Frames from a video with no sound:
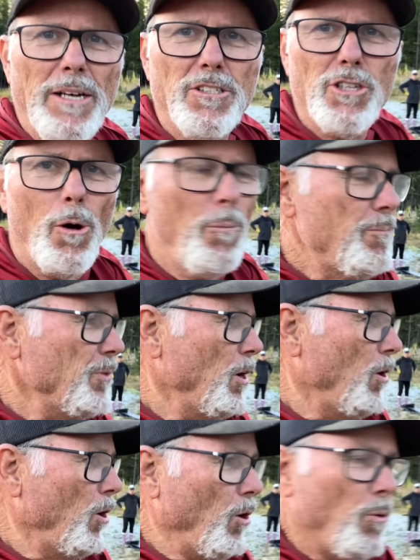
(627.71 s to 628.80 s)
So
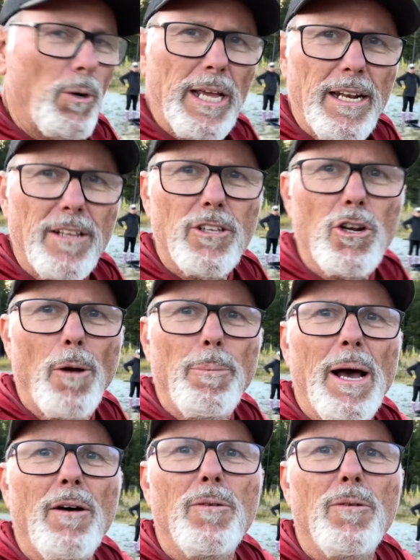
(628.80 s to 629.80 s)
we're getting the tarp out.